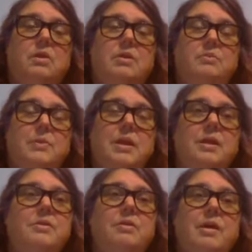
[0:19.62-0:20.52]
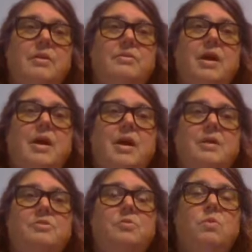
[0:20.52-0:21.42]
At the beginning of the class, I
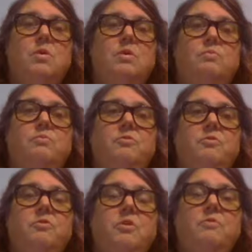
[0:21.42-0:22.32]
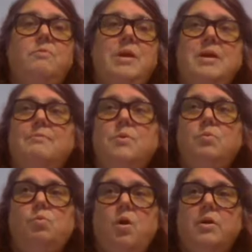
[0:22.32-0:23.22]
had you all start making
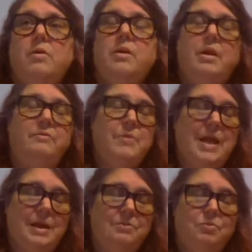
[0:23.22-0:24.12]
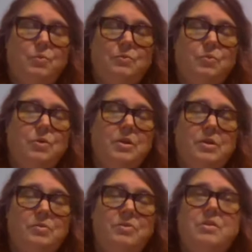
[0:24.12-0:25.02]
moon water, and I've been asked when we're going to
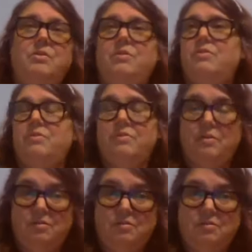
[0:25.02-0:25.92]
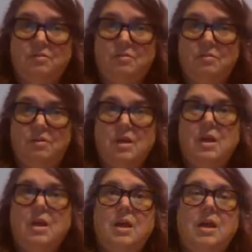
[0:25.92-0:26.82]
use it, and this is it.
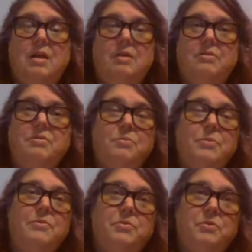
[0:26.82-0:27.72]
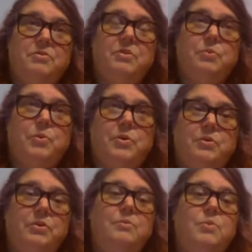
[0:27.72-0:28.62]
At least this will be the first thing that we're
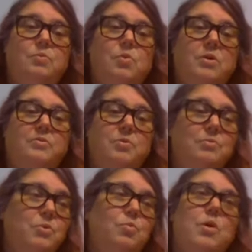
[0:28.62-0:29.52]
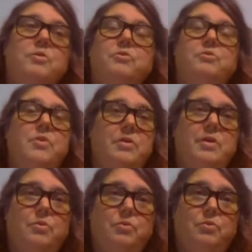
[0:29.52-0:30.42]
using the moon water for. Moon water is very
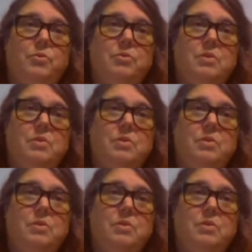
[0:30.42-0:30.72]
useful.